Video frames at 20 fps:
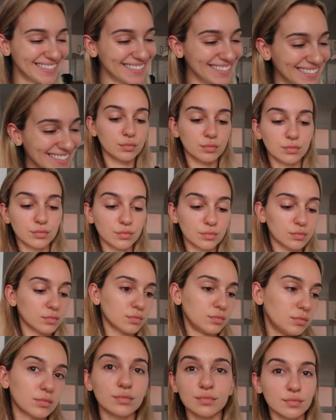
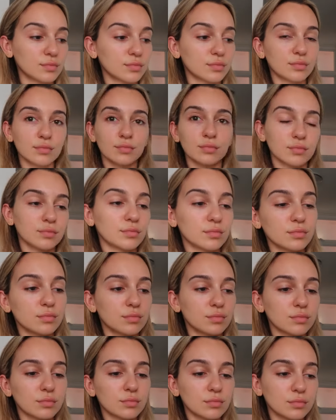
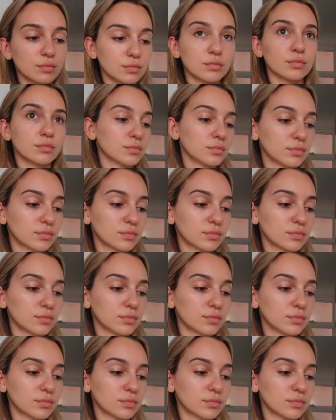(no one is talking)